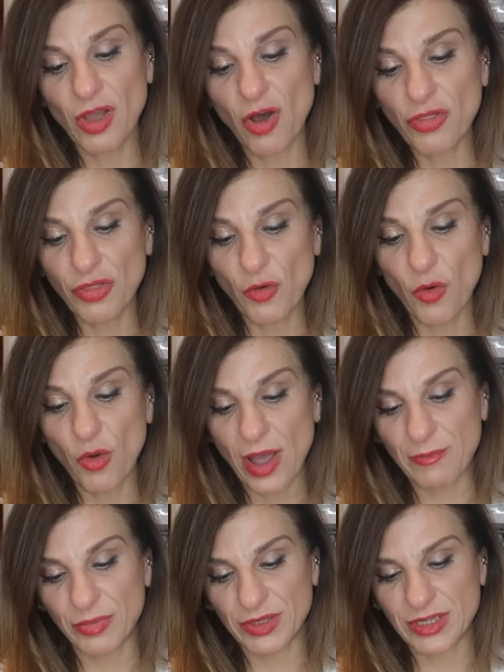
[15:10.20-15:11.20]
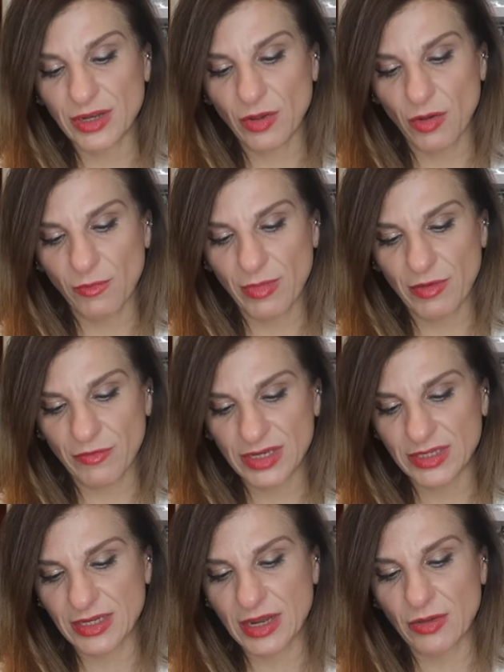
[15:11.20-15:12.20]
although I'm putting it on my
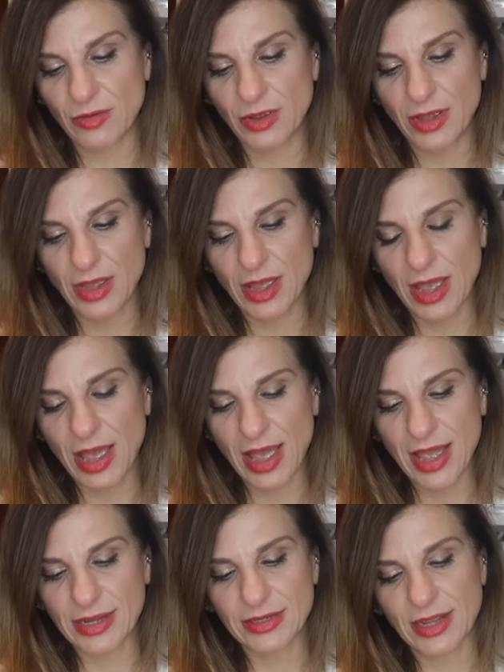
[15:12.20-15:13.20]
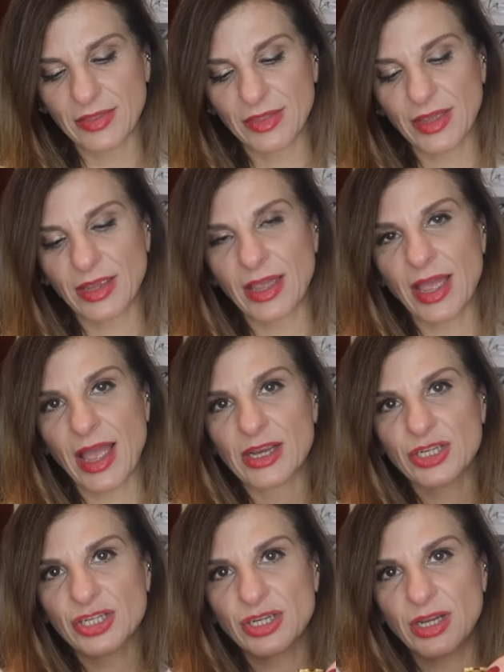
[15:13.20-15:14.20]
wrist now and I think it
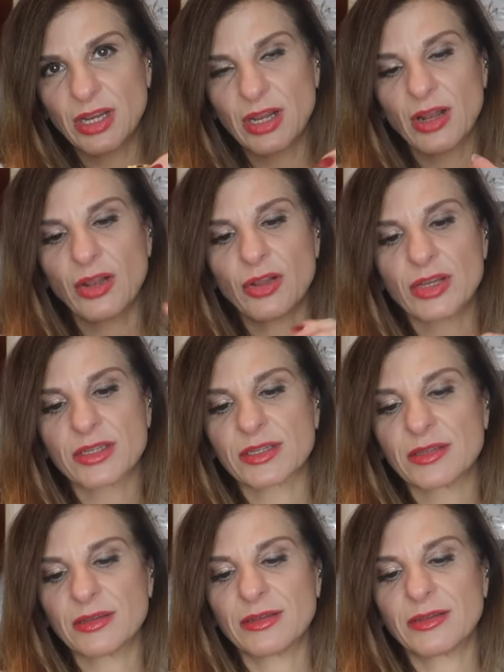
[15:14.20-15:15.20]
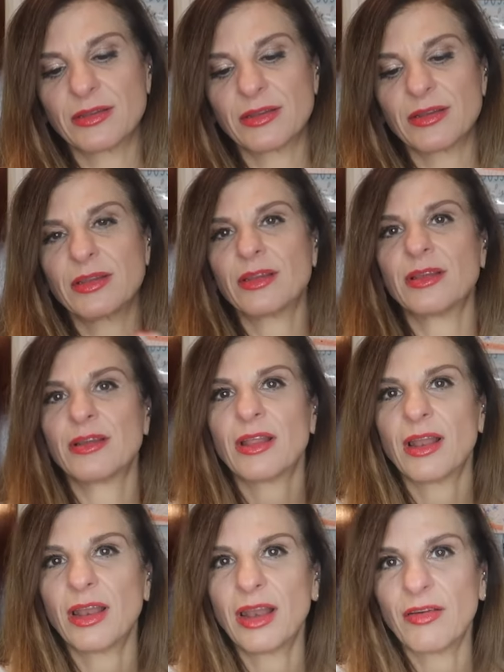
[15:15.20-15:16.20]
actually looks
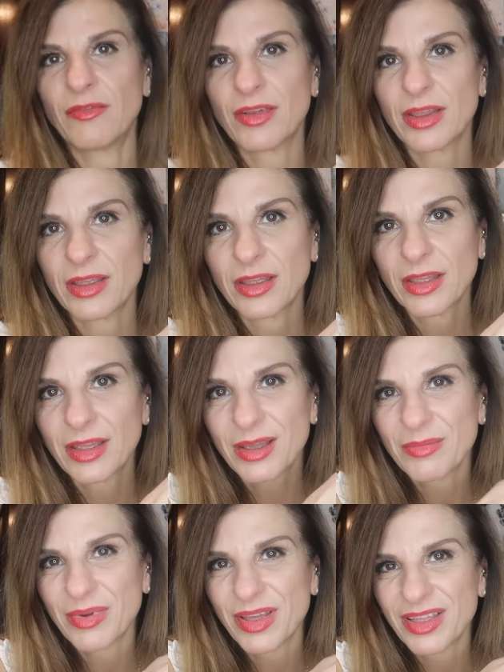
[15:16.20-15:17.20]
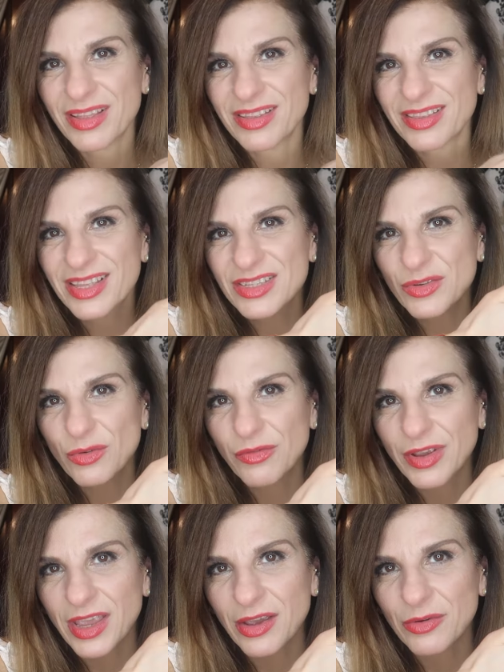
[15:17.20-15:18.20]
lovely. But there's
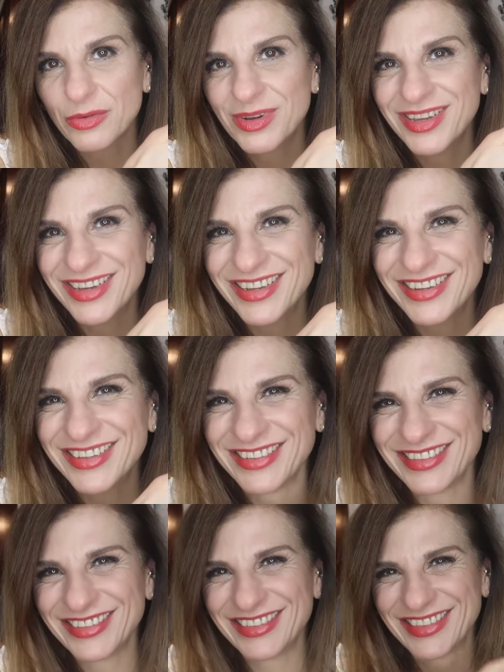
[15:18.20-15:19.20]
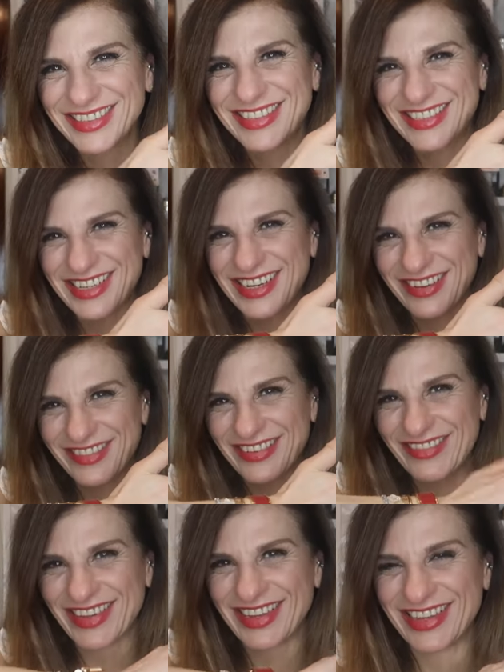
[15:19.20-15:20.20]
overkill. Do you know what
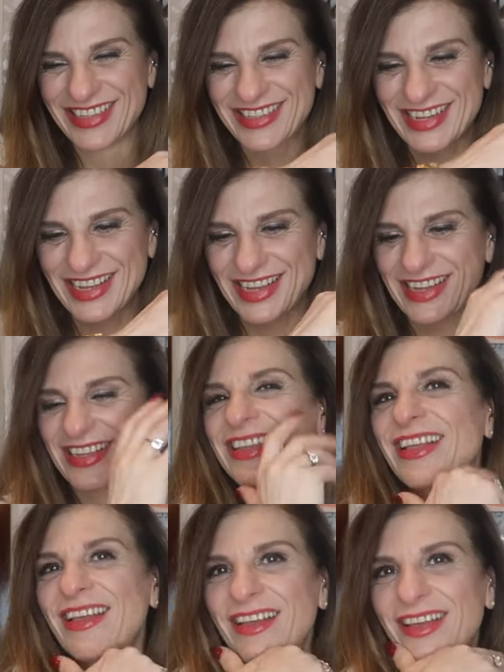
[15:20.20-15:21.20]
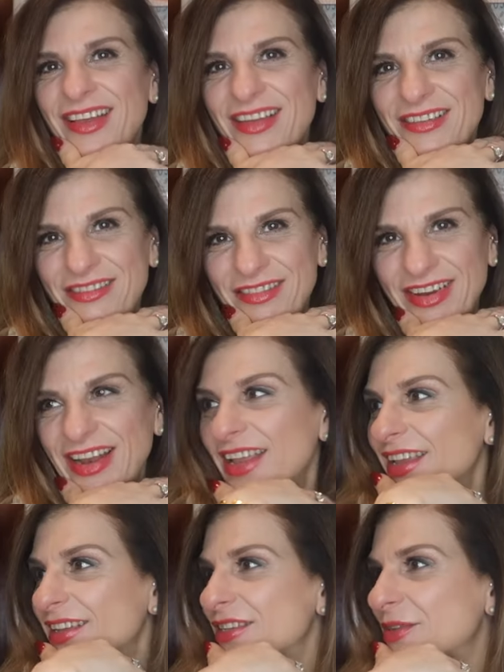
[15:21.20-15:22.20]
I mean? There's like,
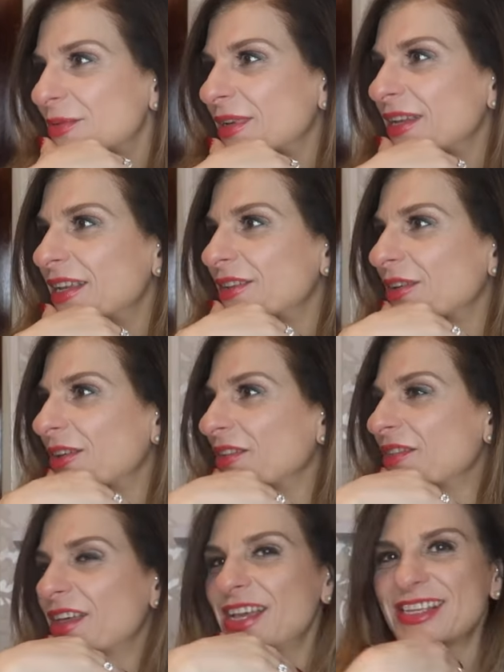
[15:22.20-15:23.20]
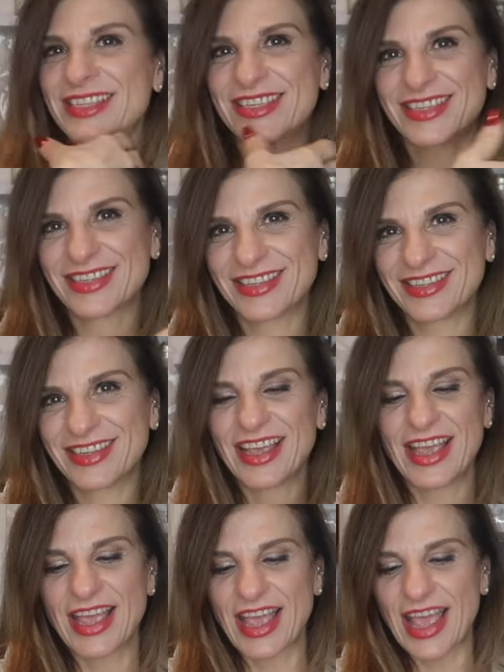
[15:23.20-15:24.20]
really, do we need all of this?
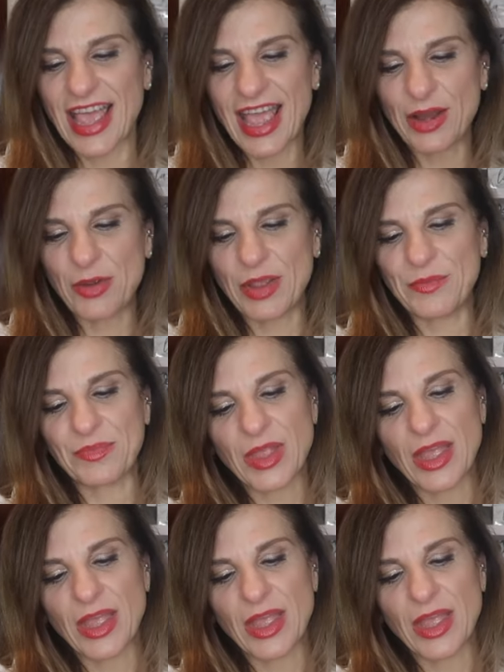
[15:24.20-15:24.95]
Anyway,